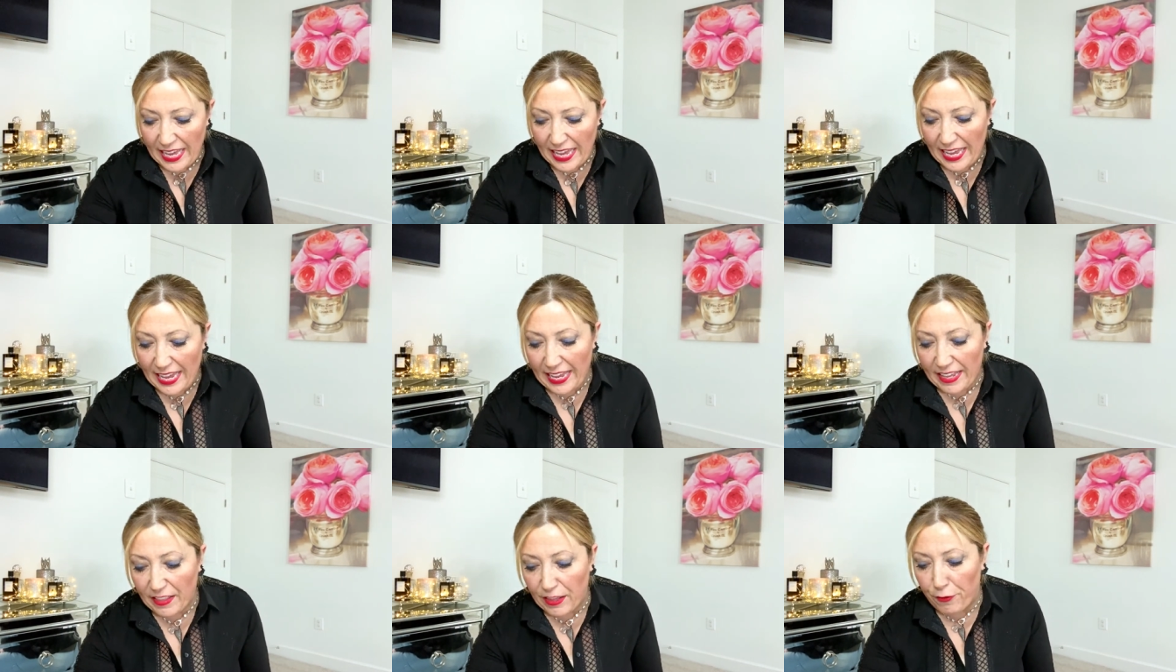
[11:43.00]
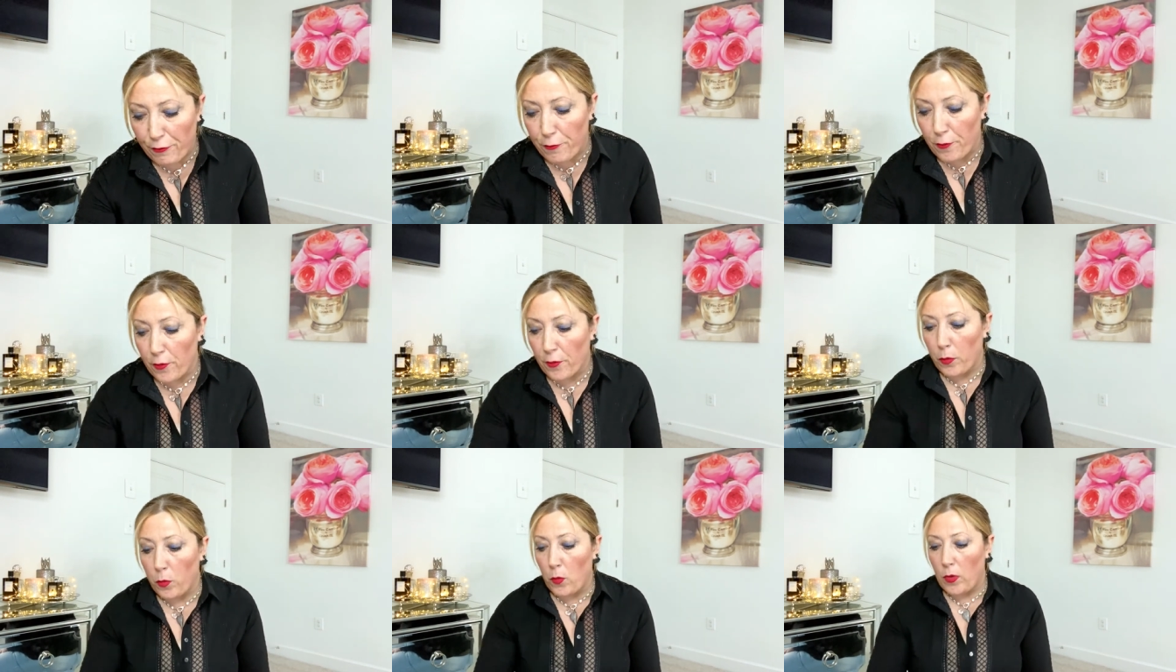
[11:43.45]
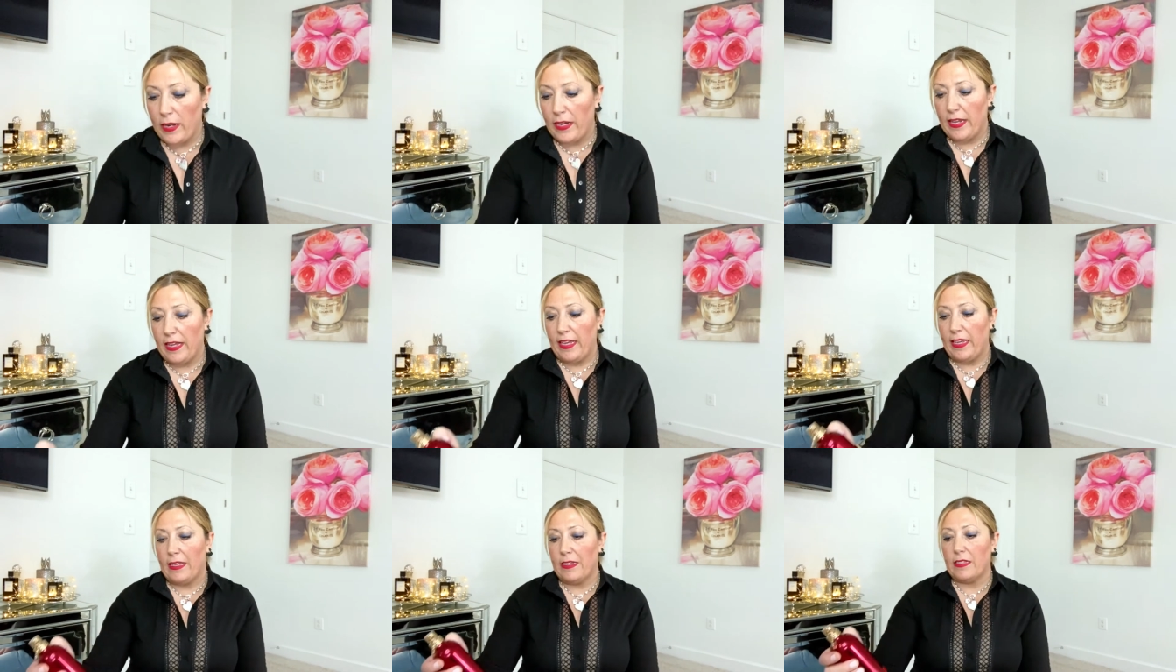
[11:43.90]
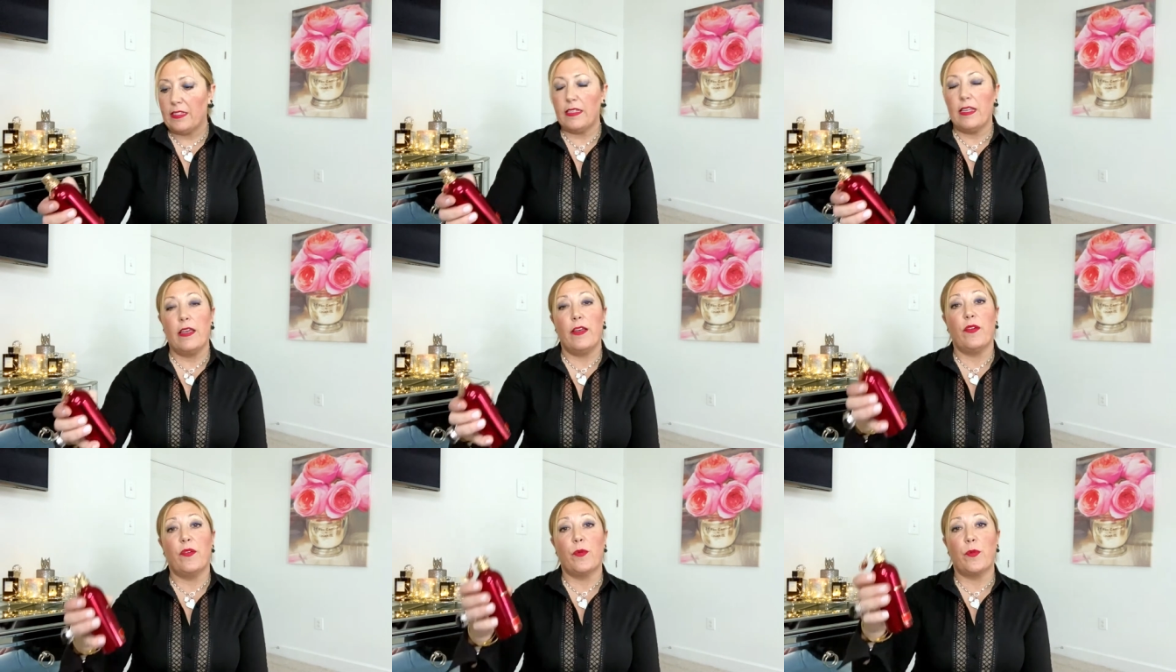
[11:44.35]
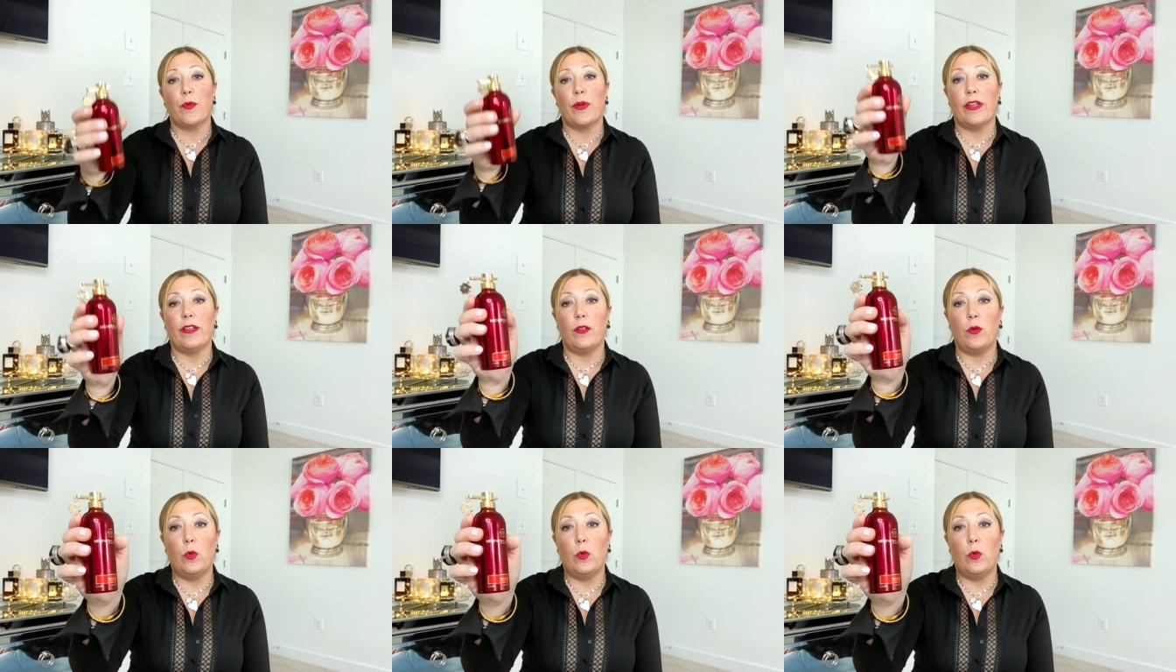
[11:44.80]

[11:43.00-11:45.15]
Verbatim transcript: And the fourth one is Red